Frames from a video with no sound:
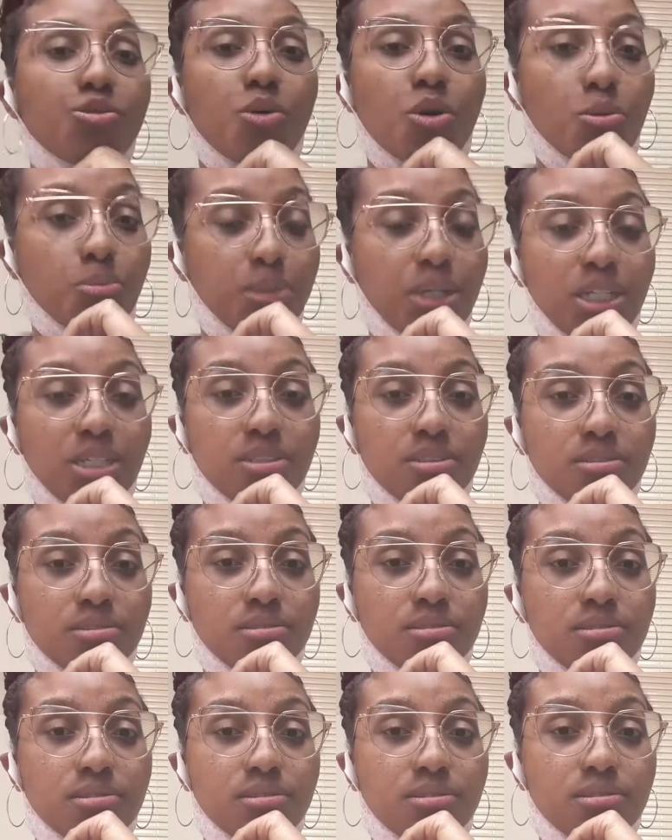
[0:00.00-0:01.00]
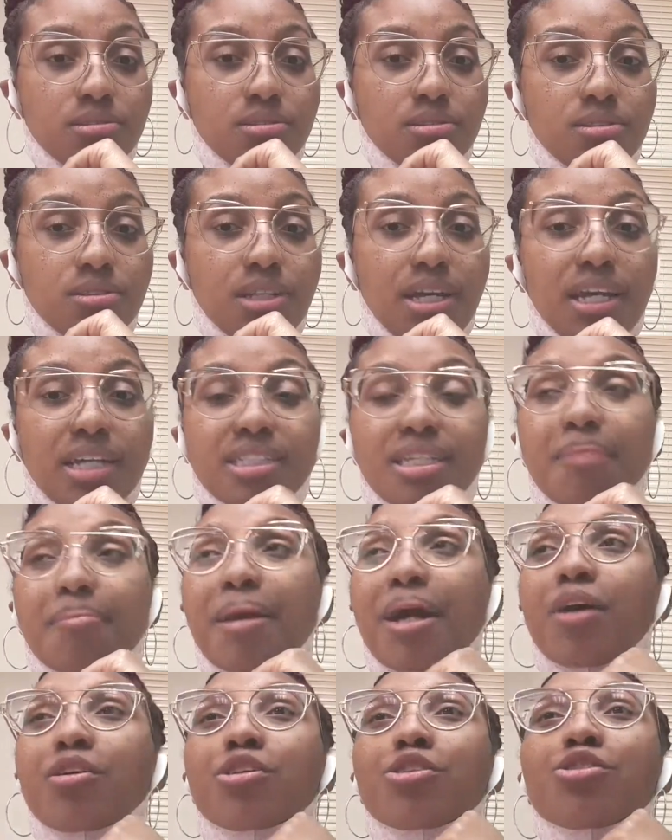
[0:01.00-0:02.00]
you owe me. Like cuz I'm
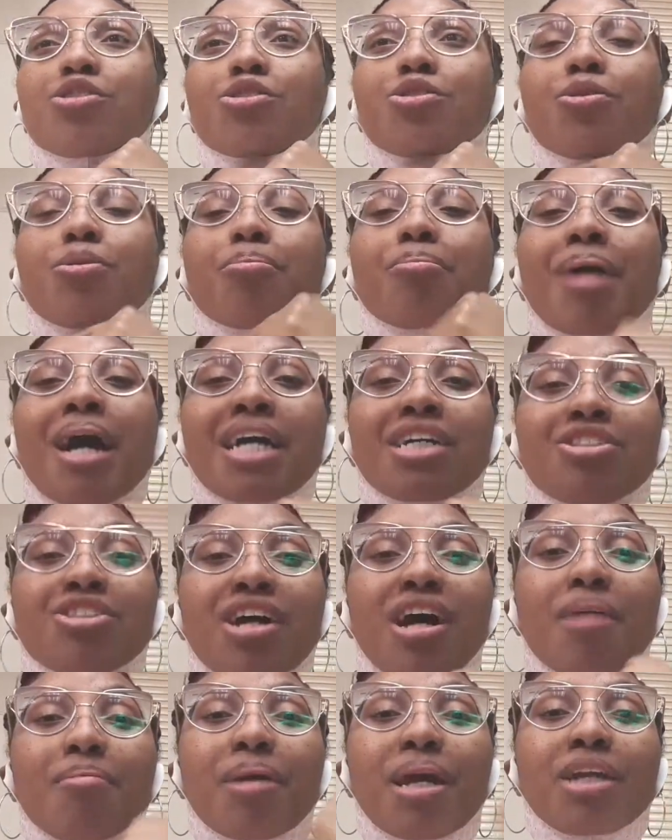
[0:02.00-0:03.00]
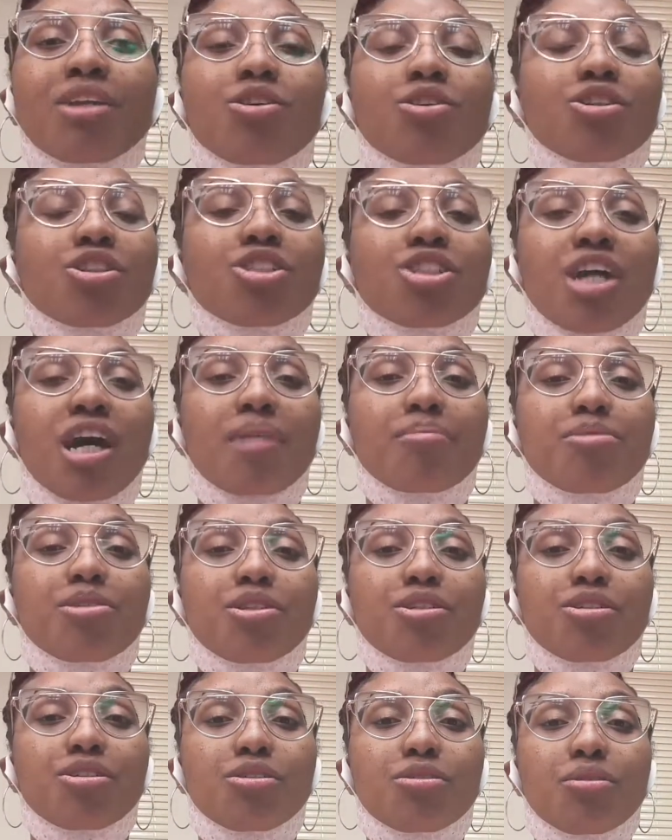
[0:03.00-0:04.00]
not going to do my job and your job
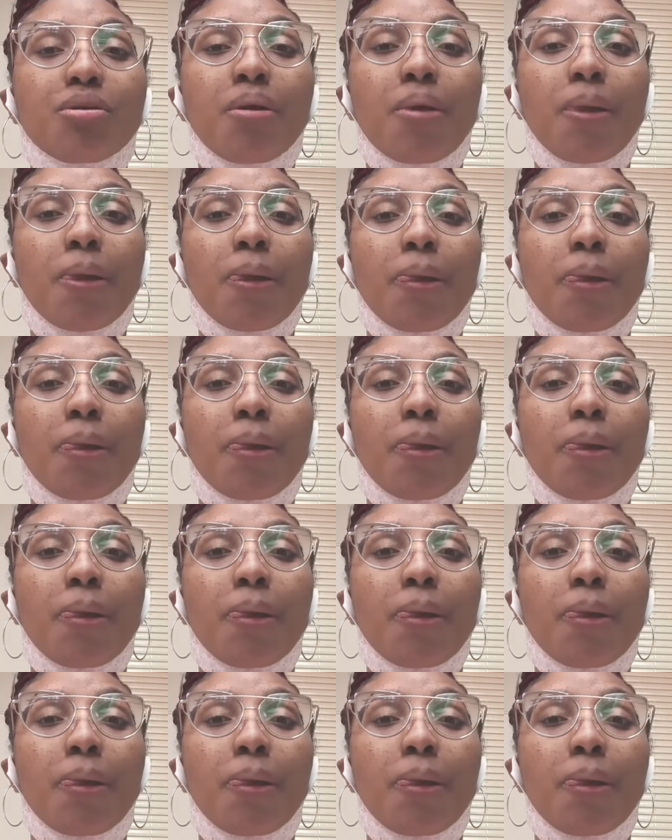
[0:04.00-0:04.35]
too